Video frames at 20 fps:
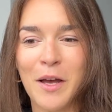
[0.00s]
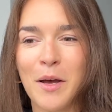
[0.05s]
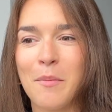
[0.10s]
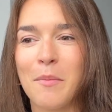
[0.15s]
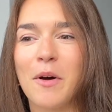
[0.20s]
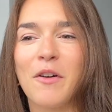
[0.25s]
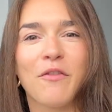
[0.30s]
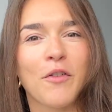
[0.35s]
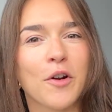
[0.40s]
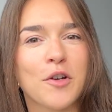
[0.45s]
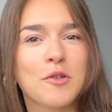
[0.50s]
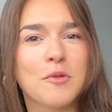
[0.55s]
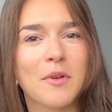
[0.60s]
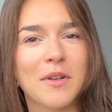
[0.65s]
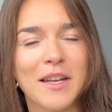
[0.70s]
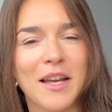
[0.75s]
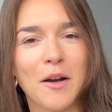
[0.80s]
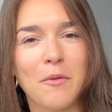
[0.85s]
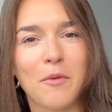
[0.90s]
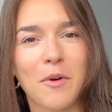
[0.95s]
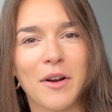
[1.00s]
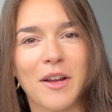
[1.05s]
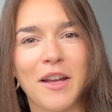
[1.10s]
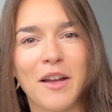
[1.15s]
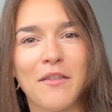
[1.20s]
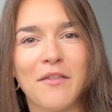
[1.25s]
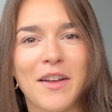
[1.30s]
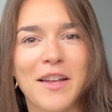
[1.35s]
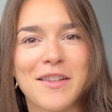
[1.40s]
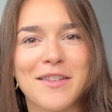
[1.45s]
But virtual networking
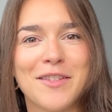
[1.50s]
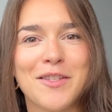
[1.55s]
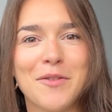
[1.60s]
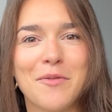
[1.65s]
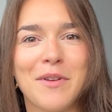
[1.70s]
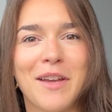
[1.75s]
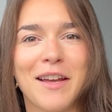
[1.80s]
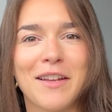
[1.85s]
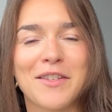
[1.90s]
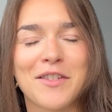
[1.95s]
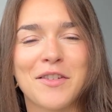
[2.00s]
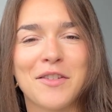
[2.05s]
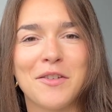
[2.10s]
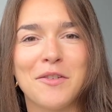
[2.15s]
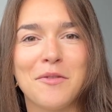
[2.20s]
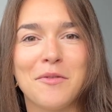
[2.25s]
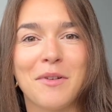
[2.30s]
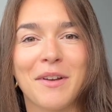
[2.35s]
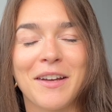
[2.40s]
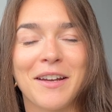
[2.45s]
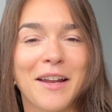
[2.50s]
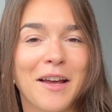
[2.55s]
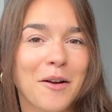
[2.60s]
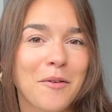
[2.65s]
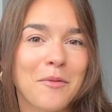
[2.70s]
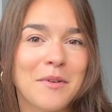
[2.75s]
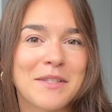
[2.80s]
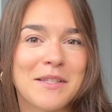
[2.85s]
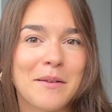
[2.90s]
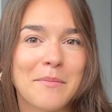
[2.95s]
events, you get to
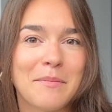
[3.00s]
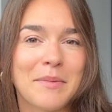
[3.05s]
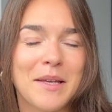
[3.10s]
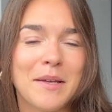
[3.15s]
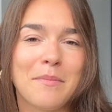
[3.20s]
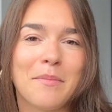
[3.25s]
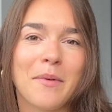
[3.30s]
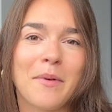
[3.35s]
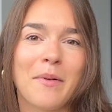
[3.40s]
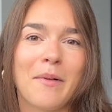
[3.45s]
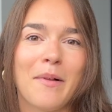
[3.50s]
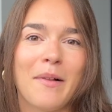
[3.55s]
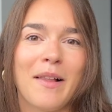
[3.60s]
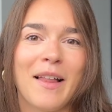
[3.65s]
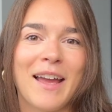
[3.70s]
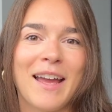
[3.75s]
connect with some people